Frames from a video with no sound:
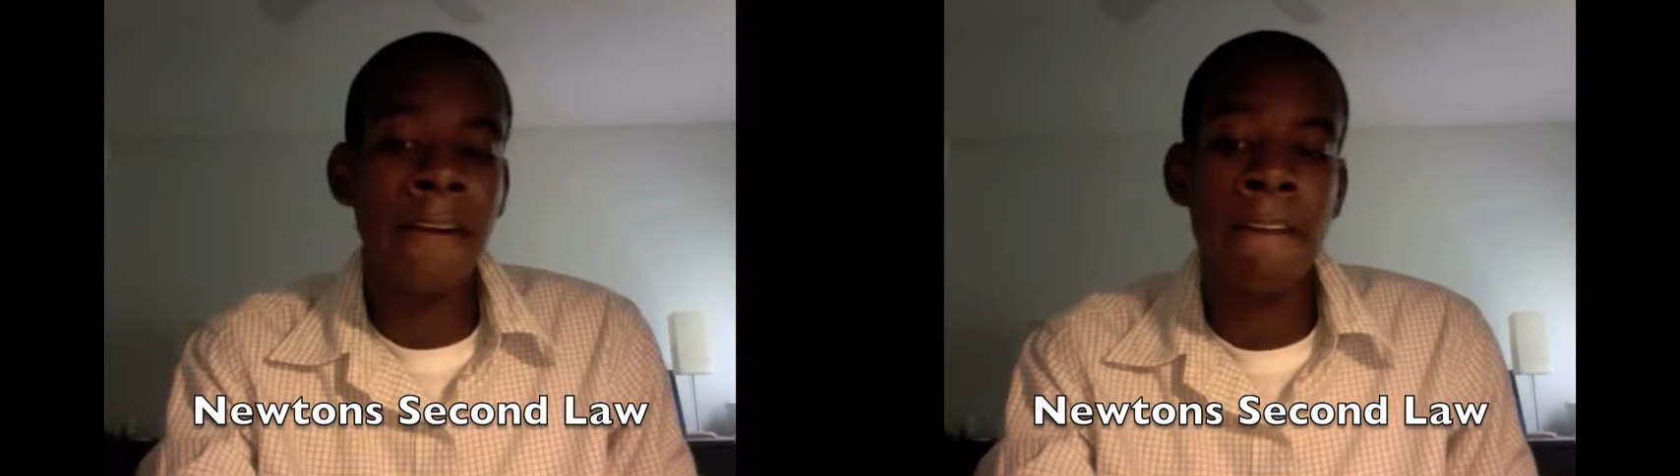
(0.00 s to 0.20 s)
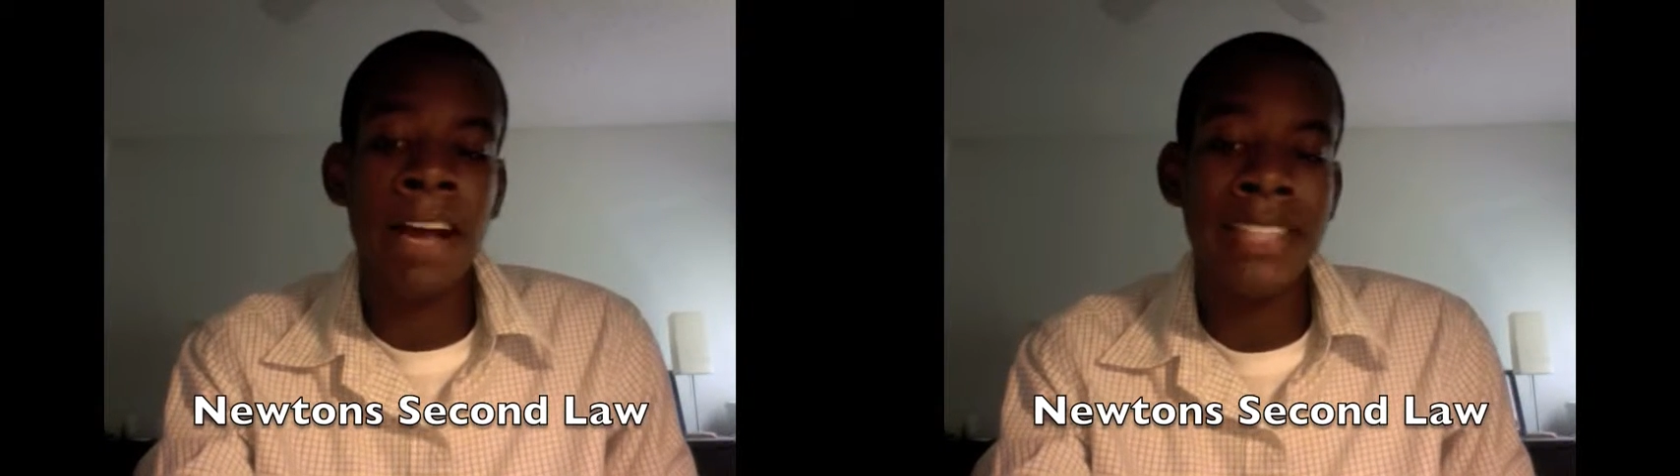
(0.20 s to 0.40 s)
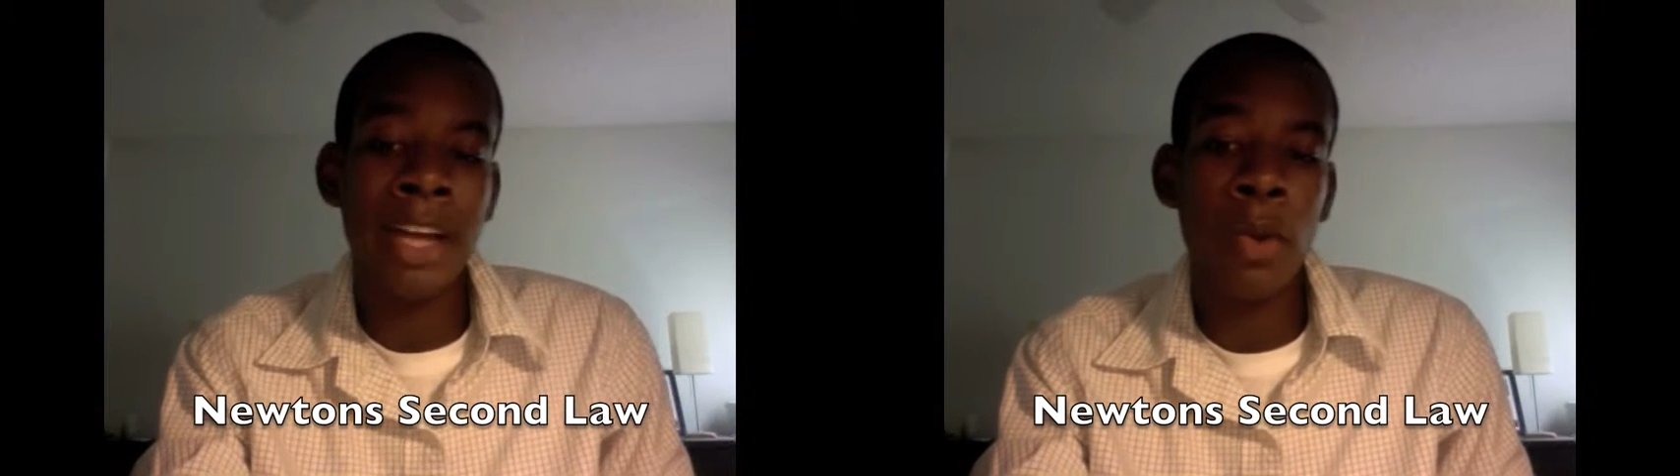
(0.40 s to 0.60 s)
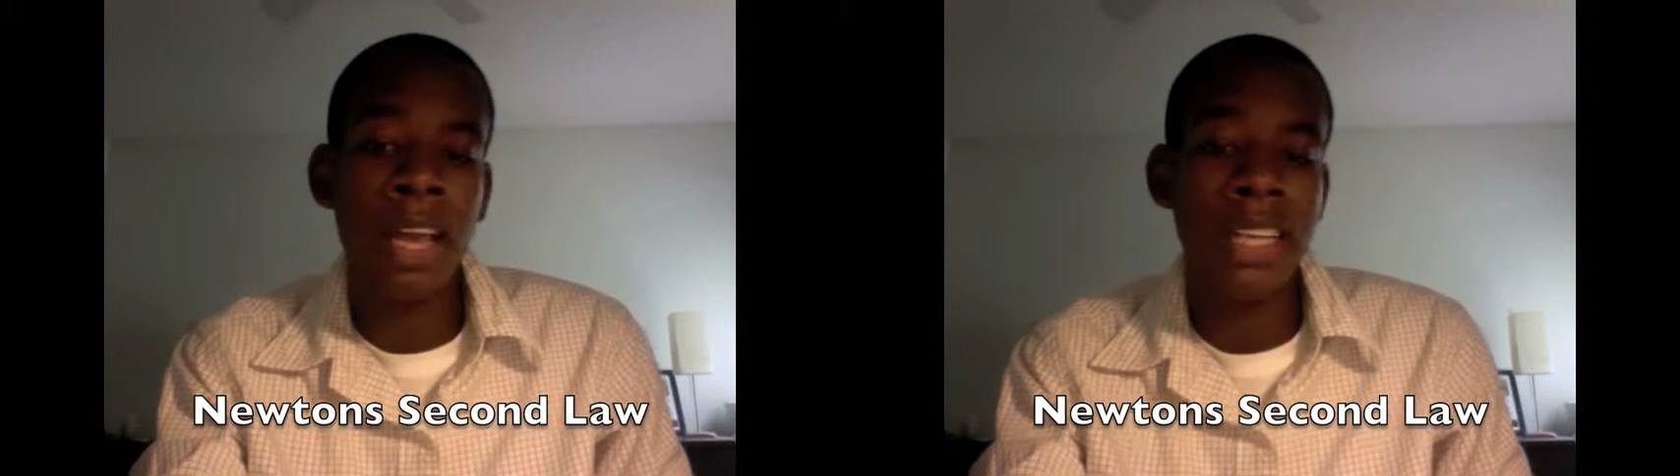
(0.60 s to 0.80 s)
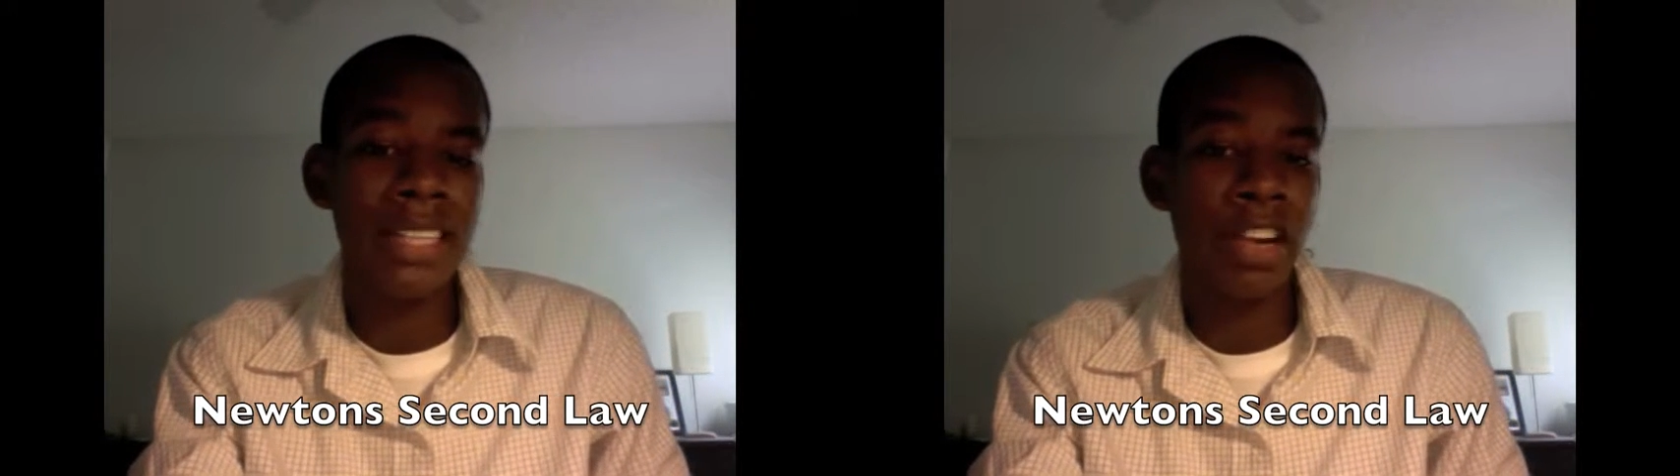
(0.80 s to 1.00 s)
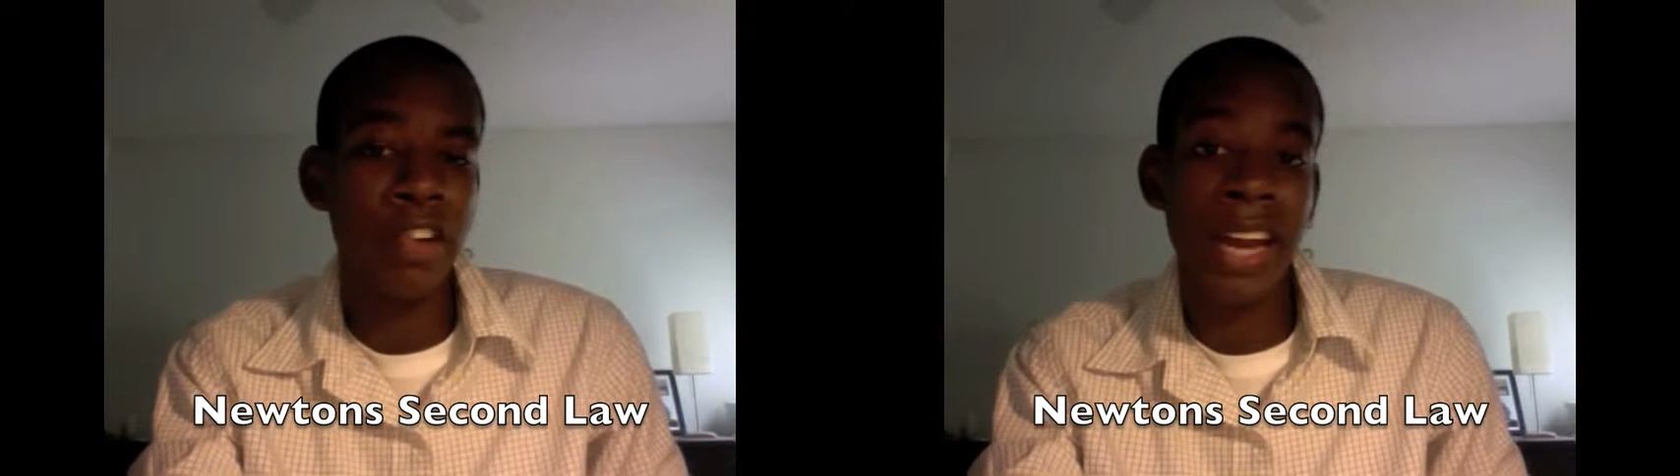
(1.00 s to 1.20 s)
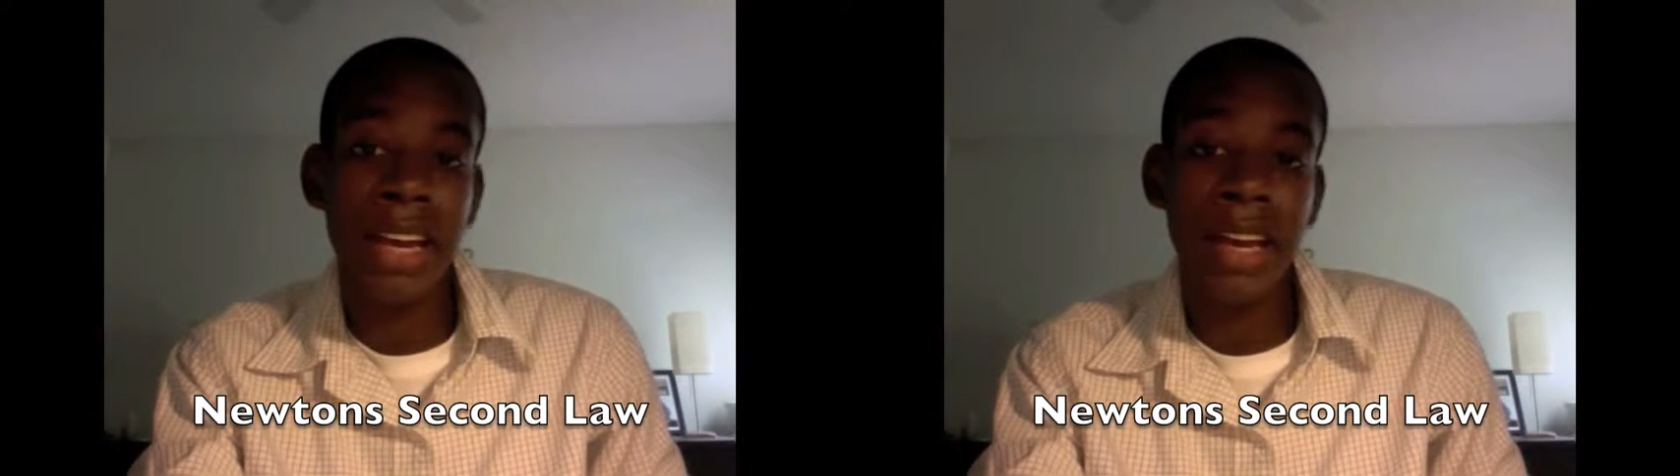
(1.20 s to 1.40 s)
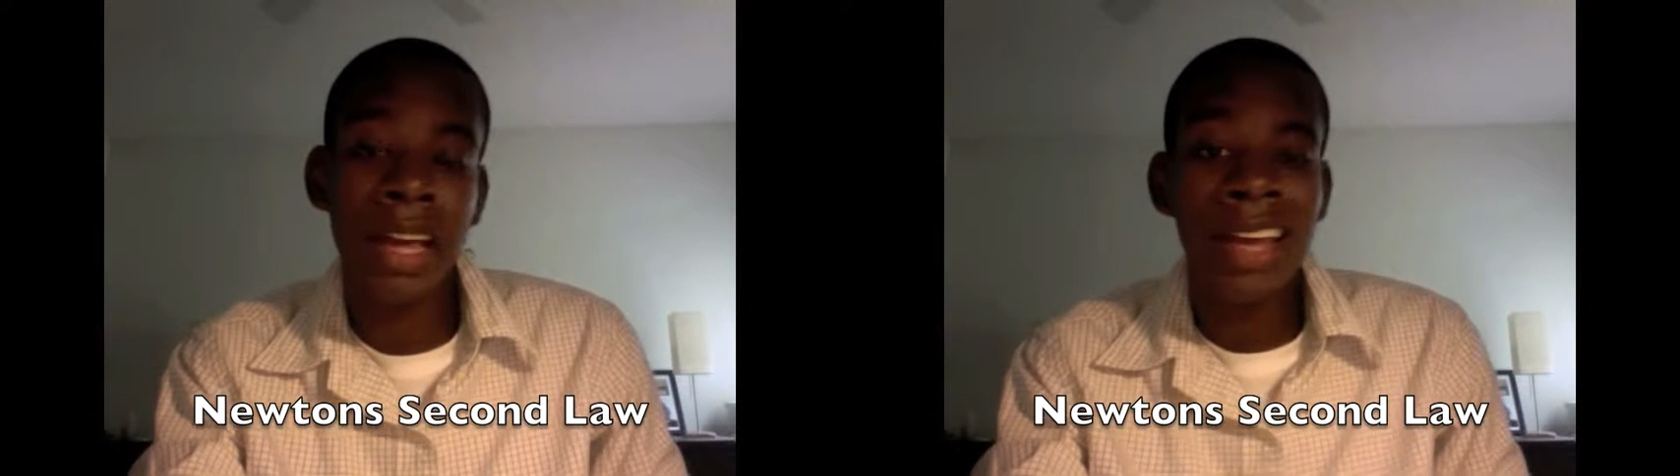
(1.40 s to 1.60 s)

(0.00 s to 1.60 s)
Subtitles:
the faster it will accelerate.